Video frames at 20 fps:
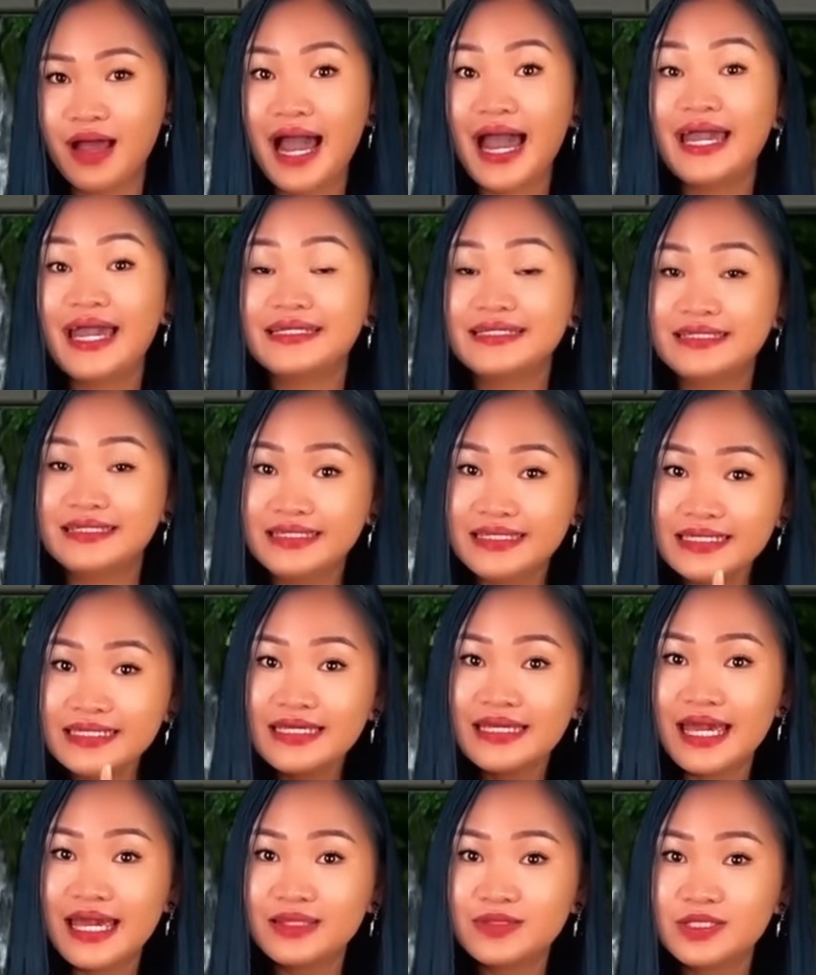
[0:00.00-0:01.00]
I did
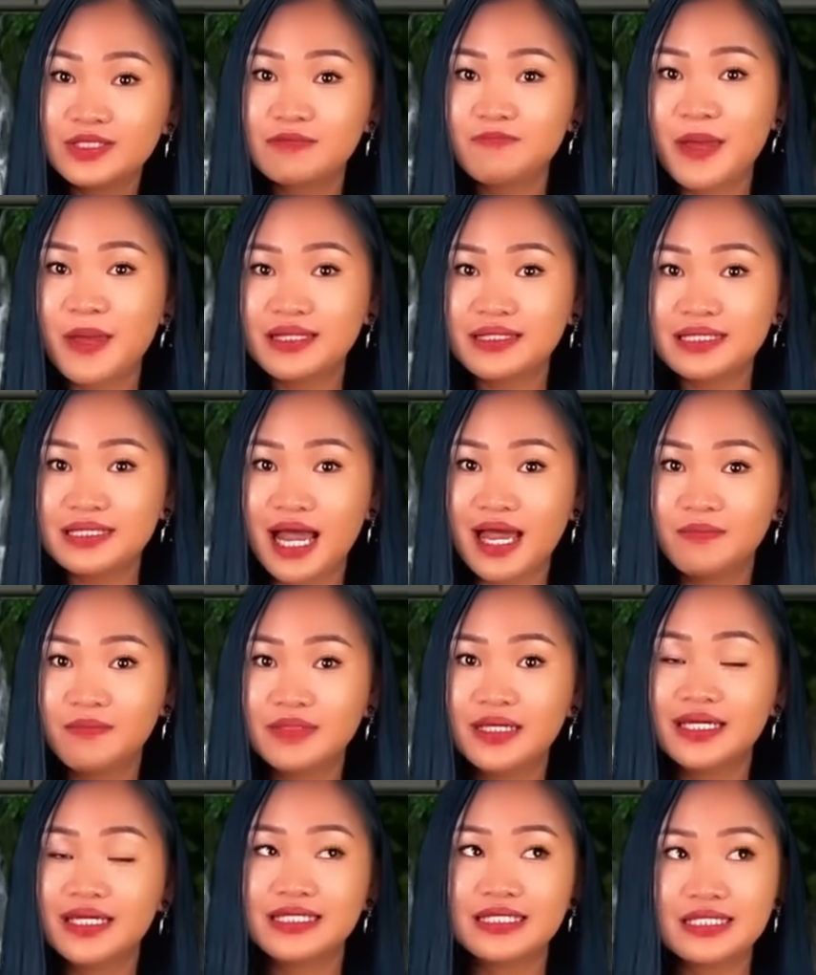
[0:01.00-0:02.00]
get to spend
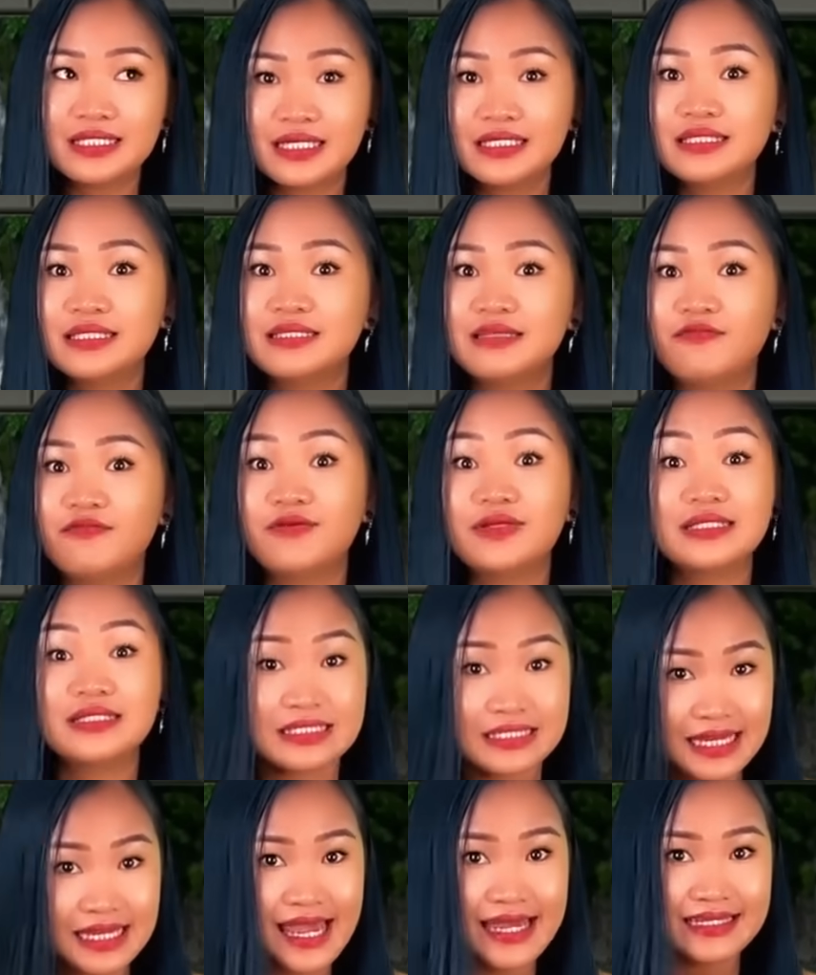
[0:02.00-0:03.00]
time in 6 different
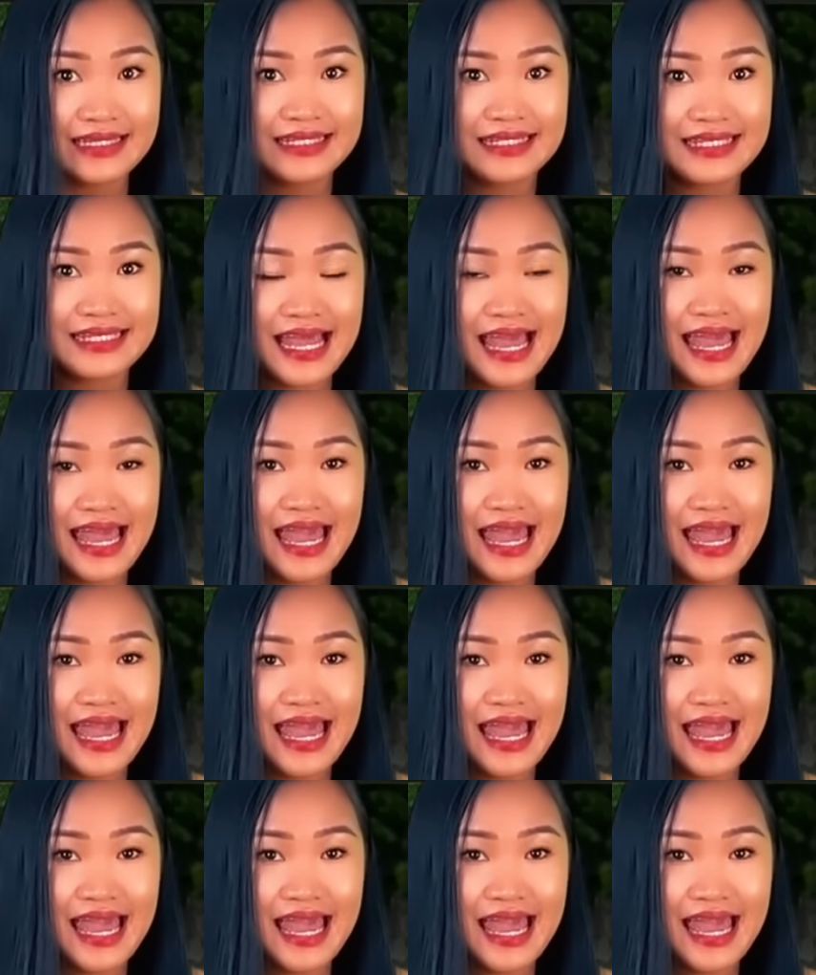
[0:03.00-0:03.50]
states.